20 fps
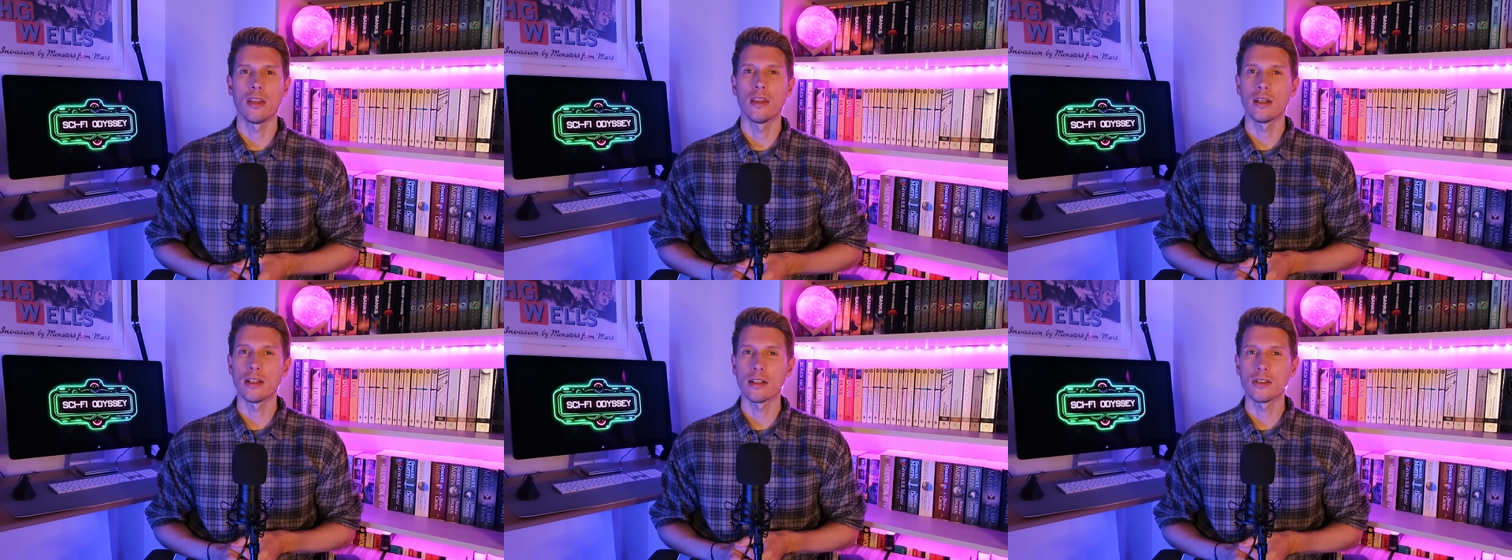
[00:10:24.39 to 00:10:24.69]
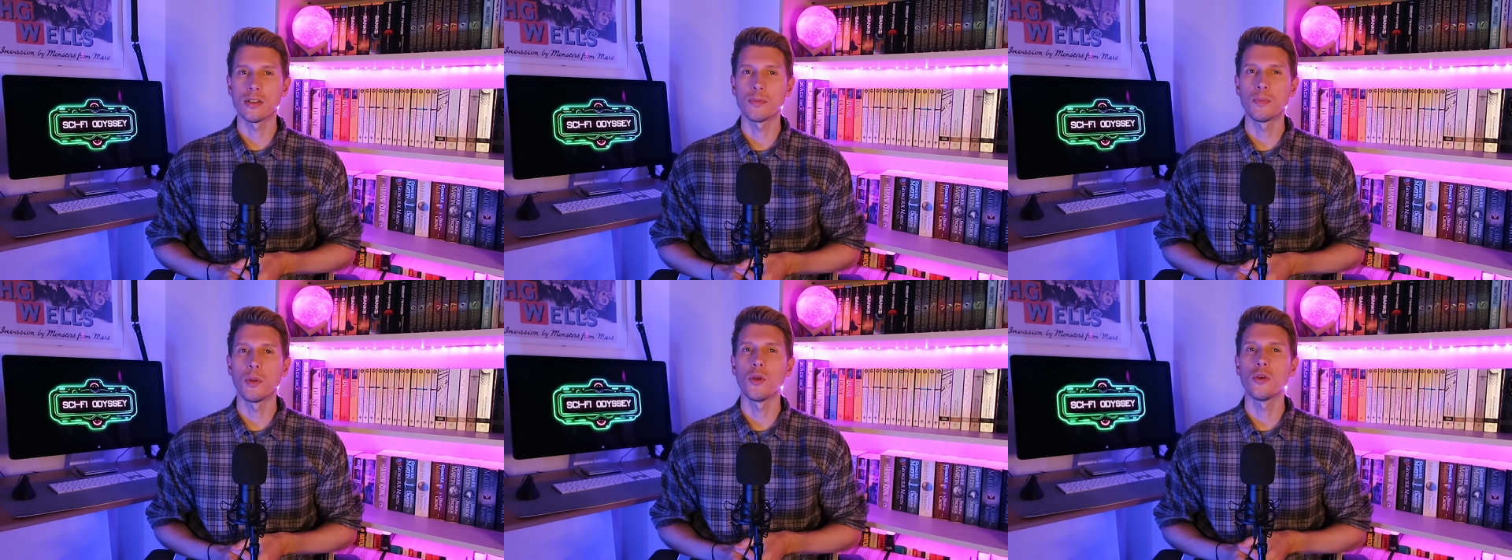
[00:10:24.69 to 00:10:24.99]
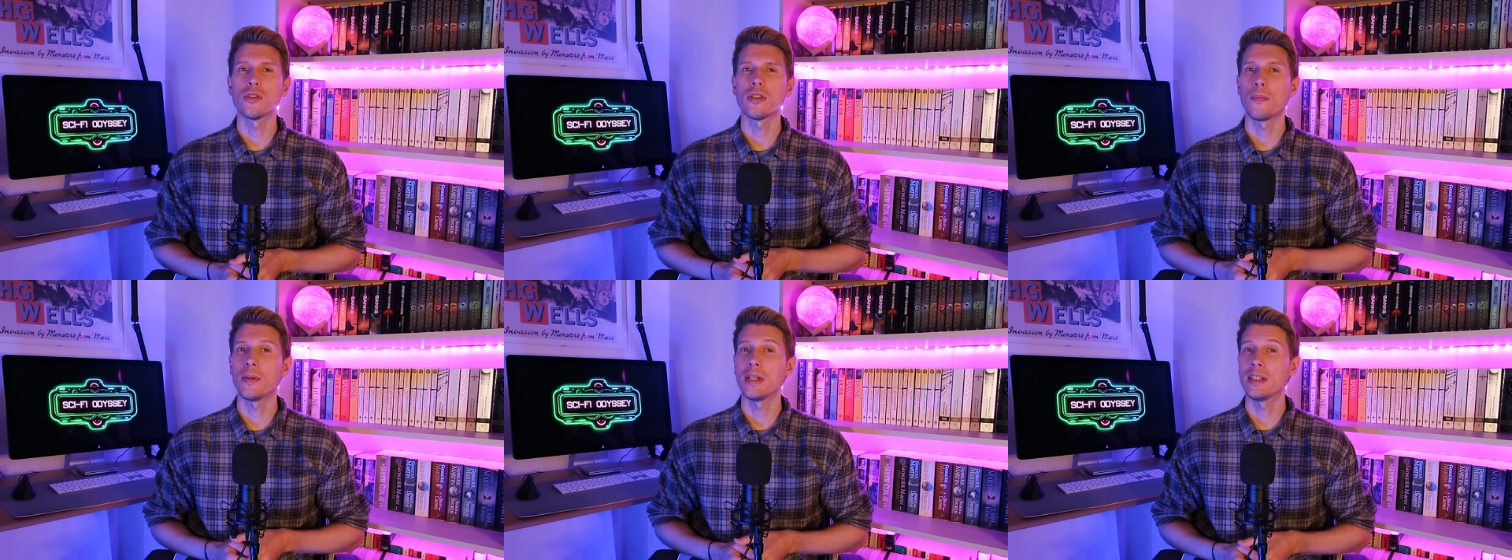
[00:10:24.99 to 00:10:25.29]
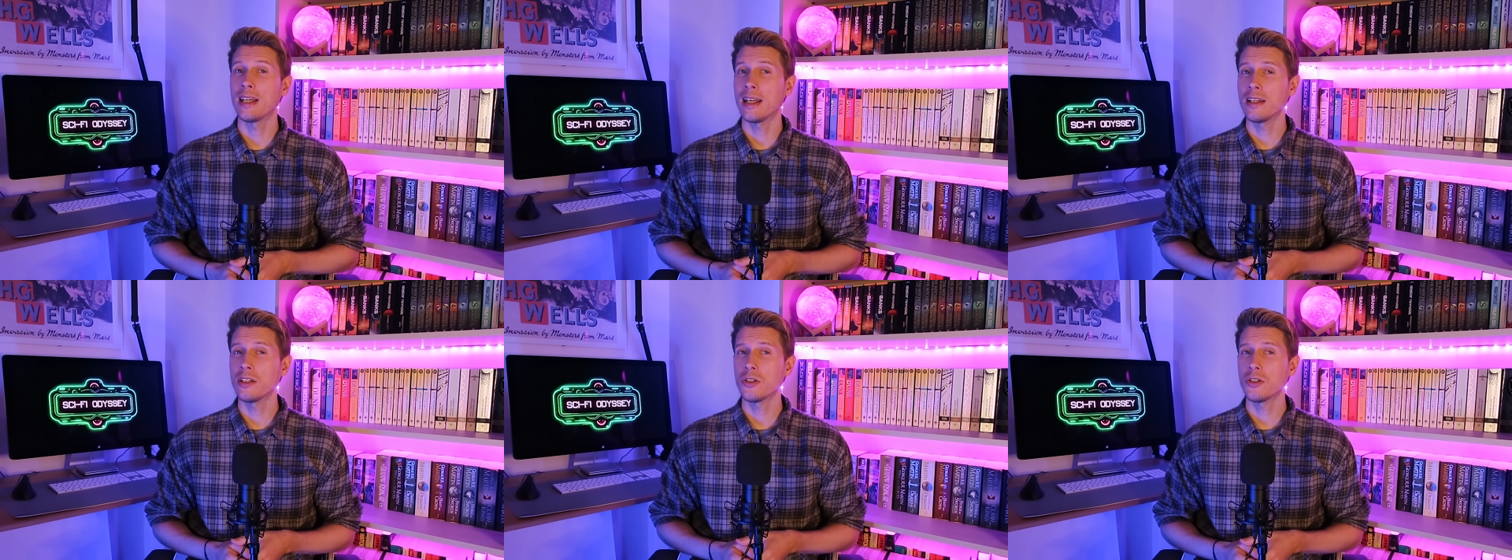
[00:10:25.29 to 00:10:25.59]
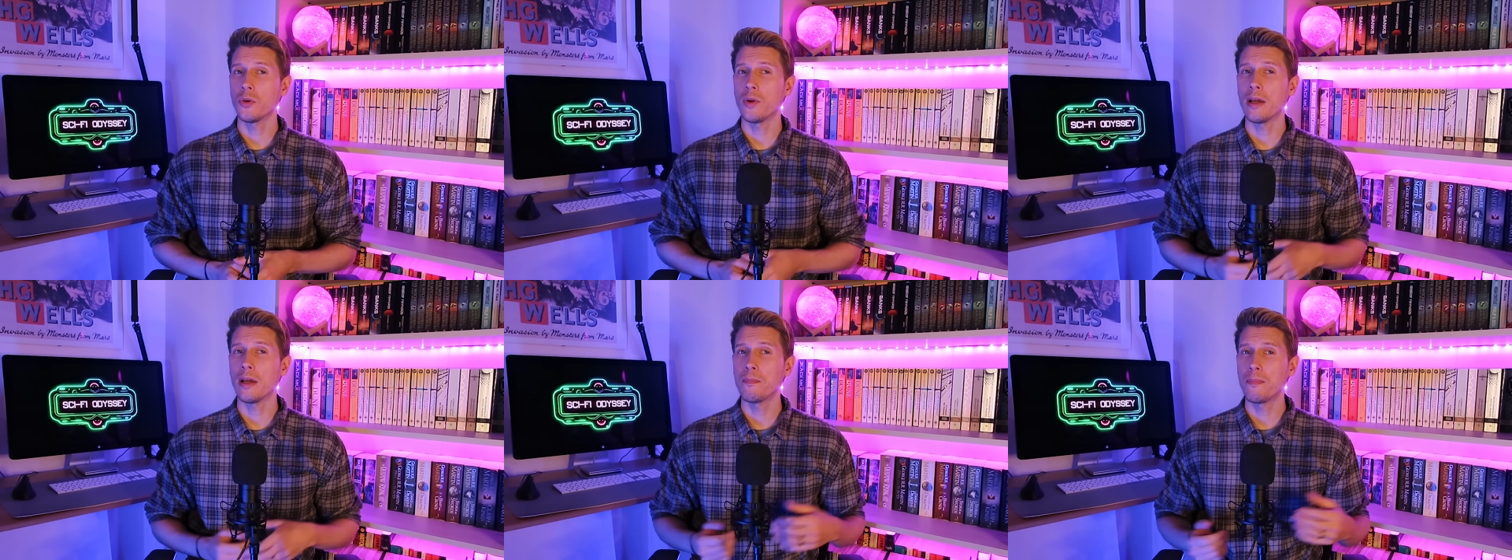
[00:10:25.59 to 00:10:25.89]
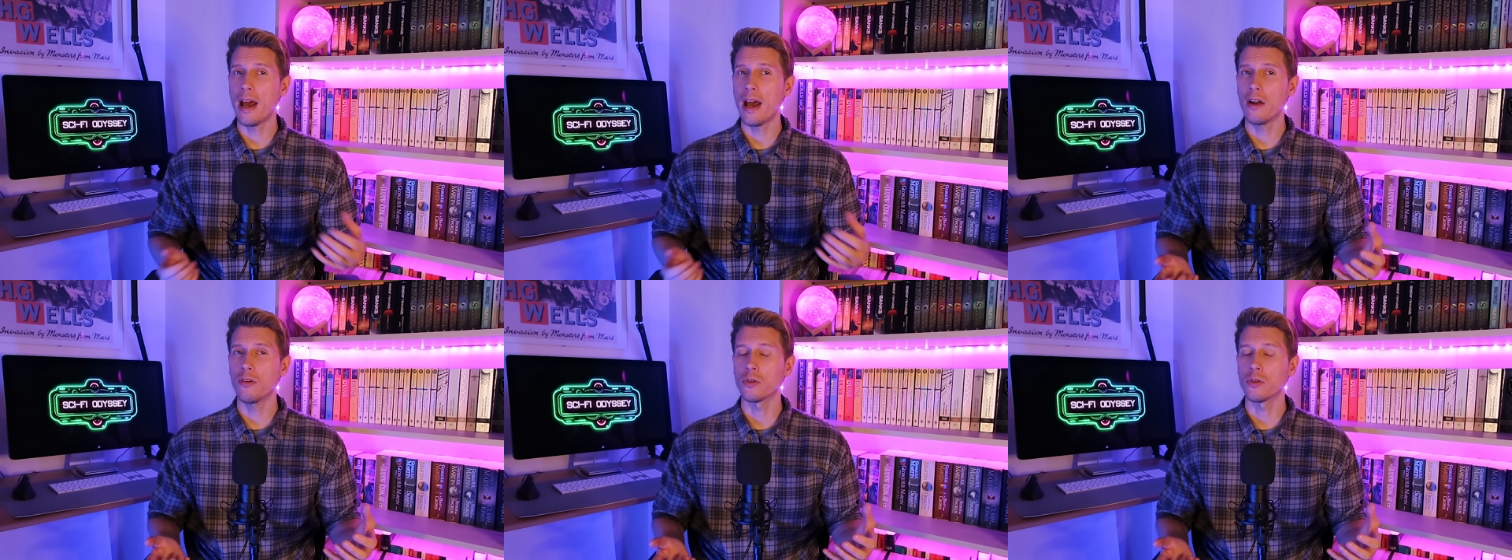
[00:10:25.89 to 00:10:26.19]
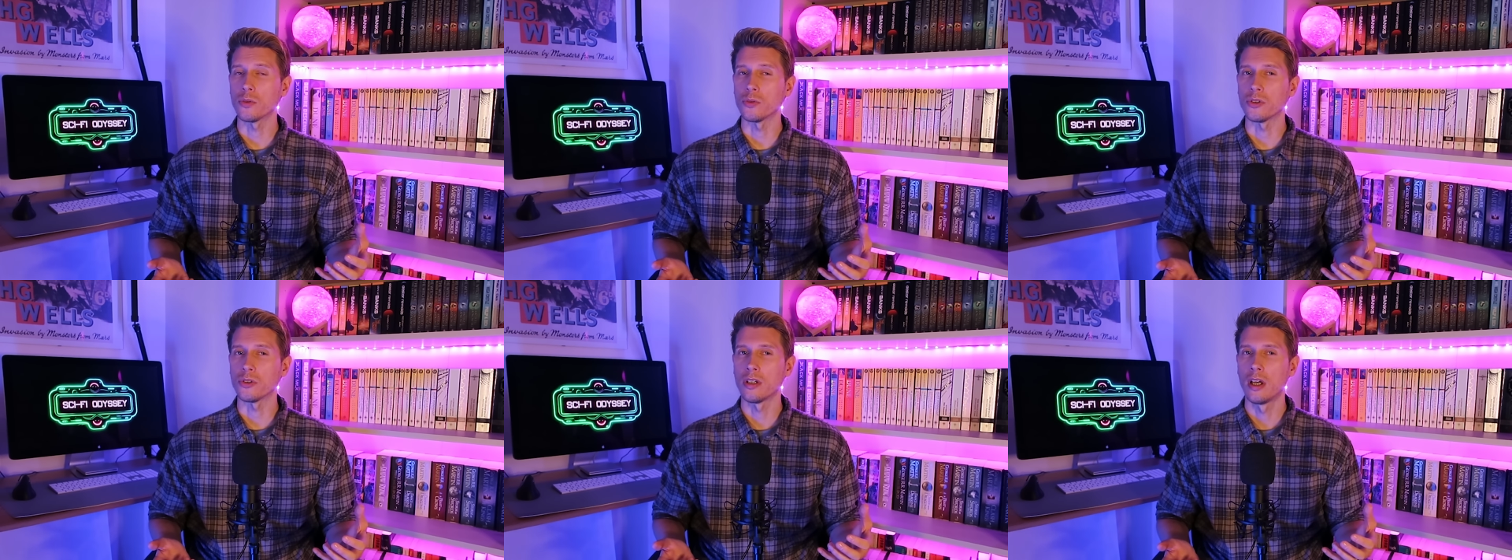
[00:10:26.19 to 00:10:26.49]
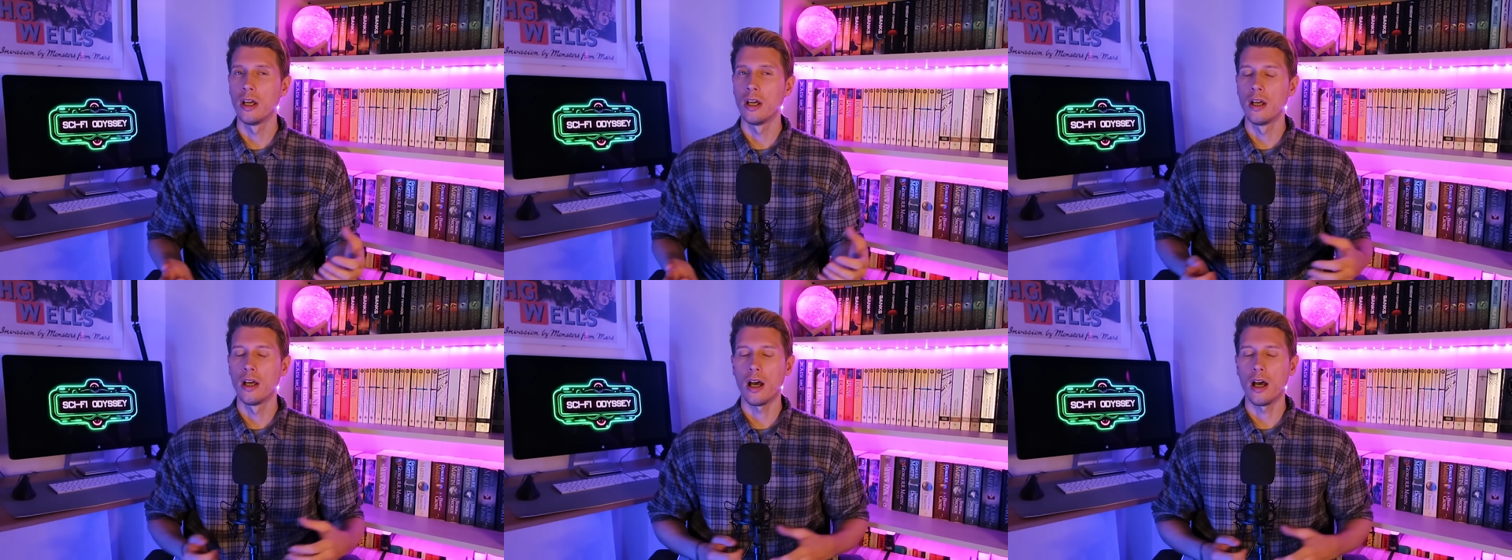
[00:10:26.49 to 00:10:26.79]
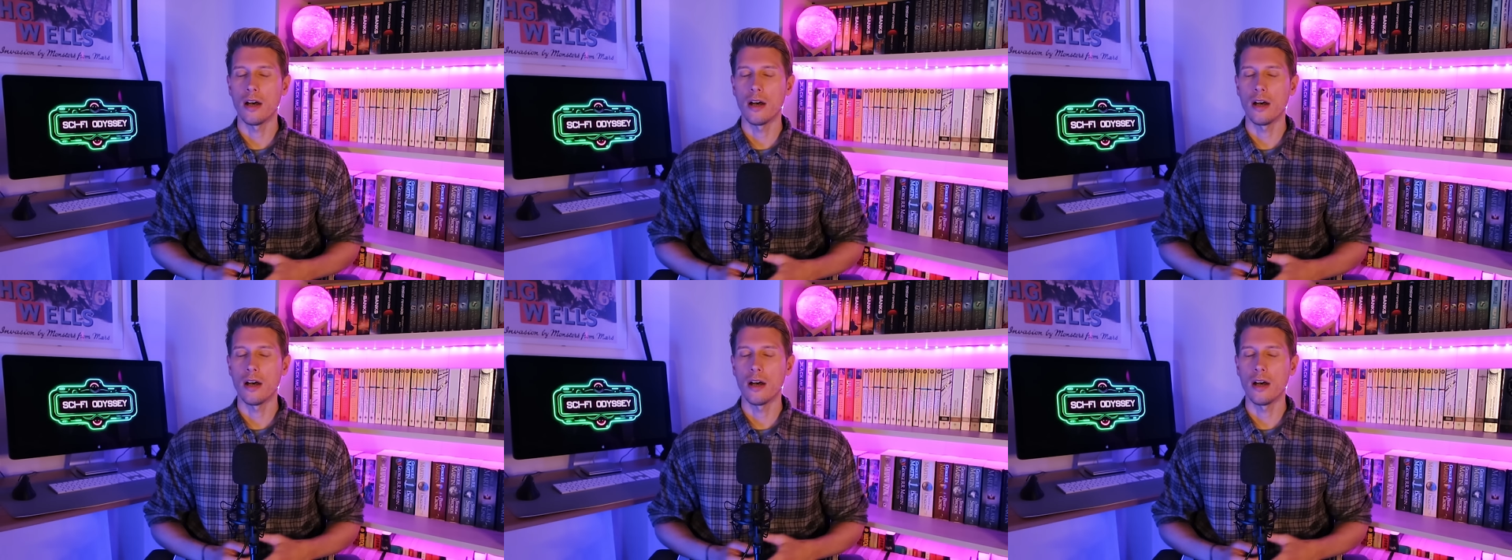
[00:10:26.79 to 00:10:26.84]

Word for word: that explores the potential and perils